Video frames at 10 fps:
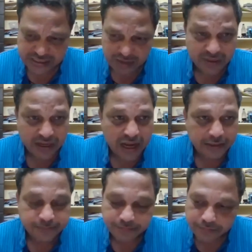something
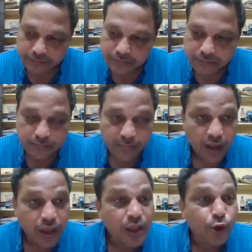like.
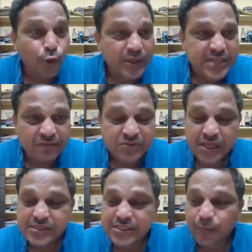You must have
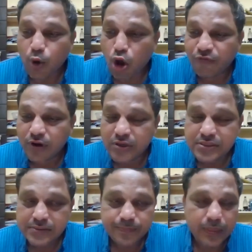seen some
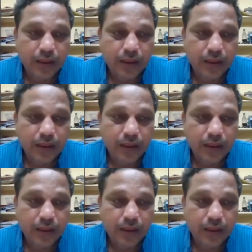offers